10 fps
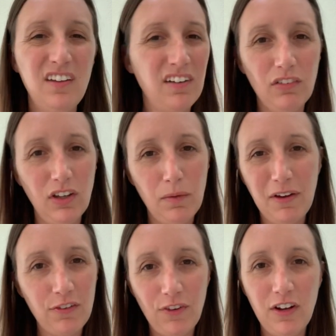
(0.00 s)
Not really the
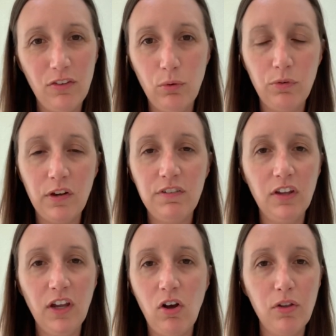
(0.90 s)
biggest fan of those. I feel
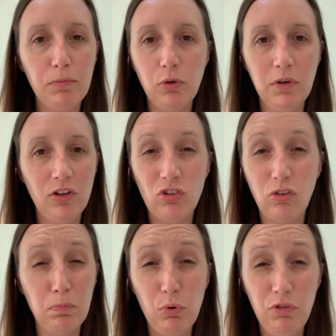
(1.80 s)
like all I'm doing is
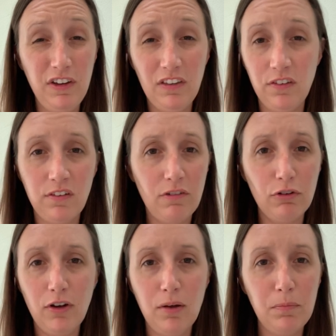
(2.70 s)
just moving the stuff
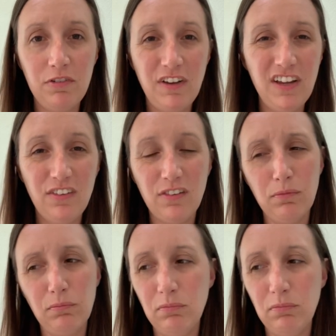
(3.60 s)
around my face.